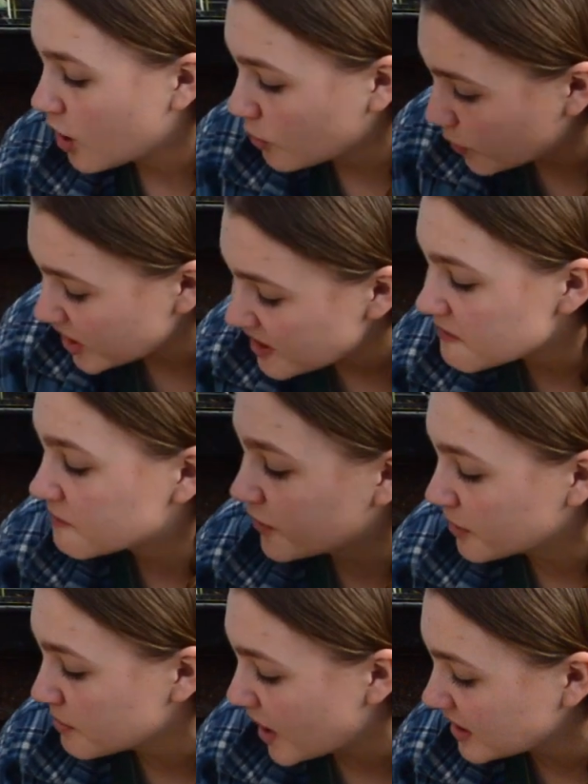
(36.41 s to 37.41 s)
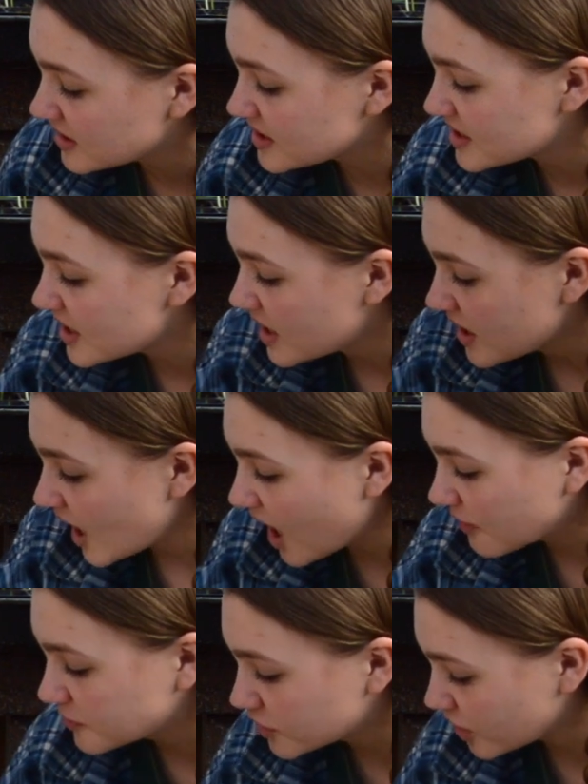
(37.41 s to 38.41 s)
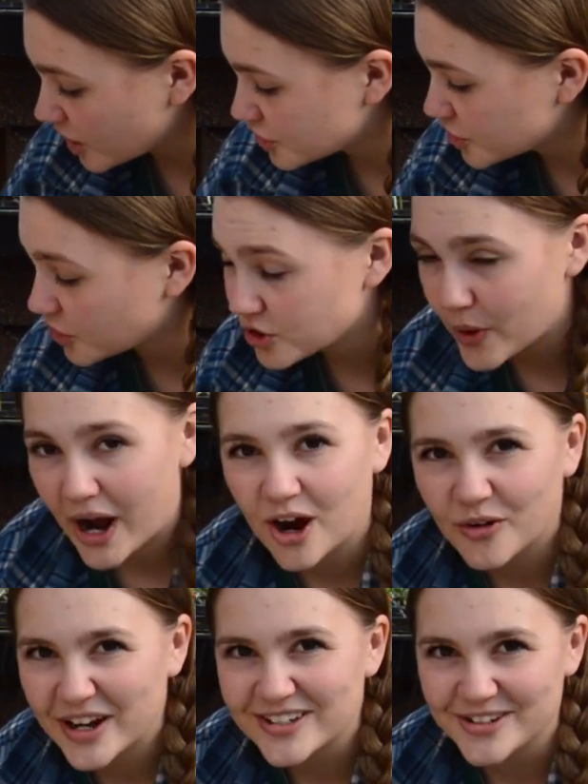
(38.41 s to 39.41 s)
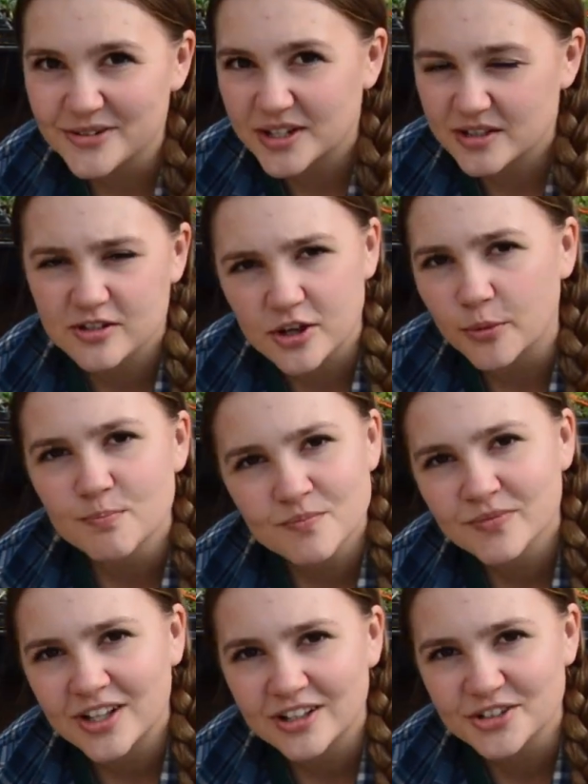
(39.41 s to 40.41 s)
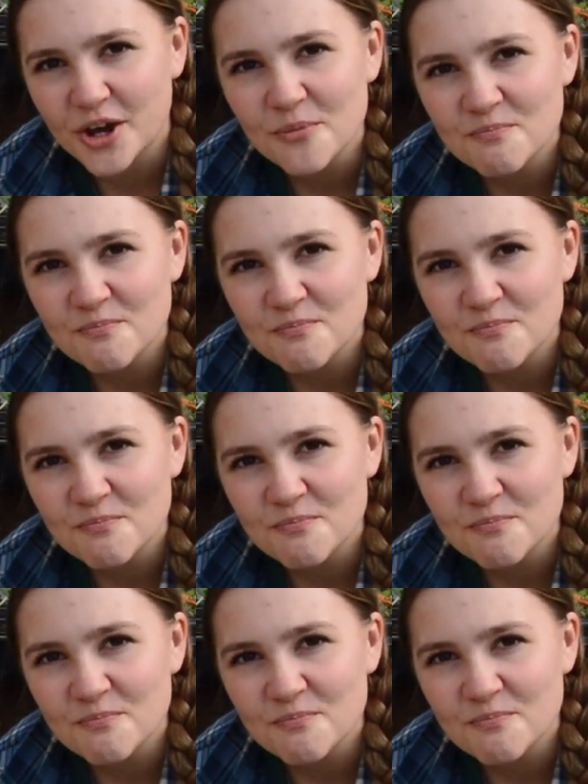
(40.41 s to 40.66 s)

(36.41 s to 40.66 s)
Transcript: when it ferments after I show you how I do it. So let's go.